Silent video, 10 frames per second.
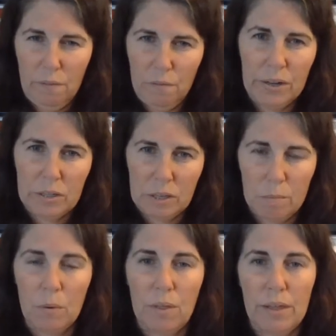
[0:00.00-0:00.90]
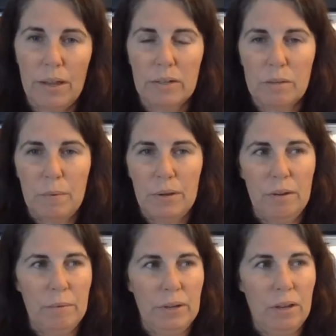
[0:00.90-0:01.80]
fixable things,
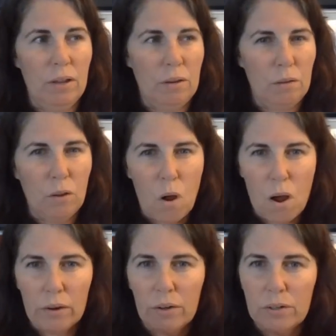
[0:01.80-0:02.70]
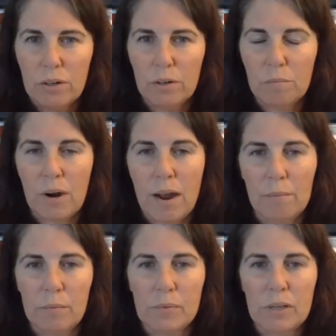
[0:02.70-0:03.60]
but longer-term
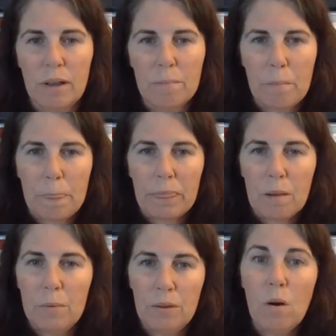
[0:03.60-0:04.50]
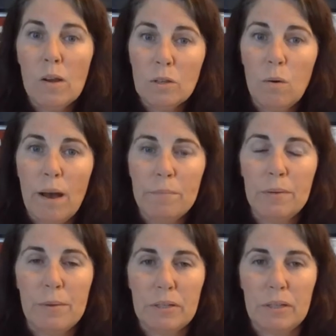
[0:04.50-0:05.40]
problems. But they're also
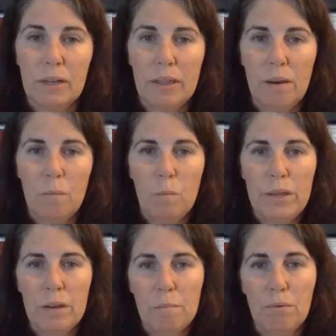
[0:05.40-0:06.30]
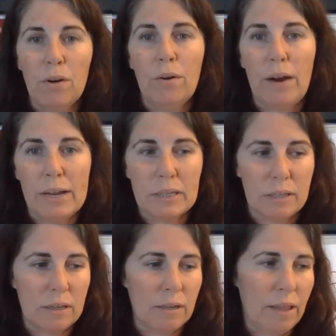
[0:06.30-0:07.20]
optimistic that we can
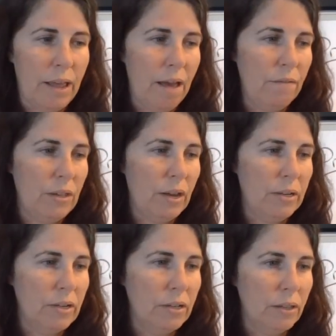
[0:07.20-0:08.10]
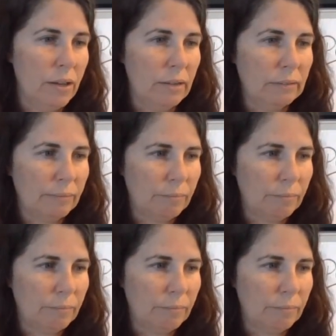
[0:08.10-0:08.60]
progress. They have the idea that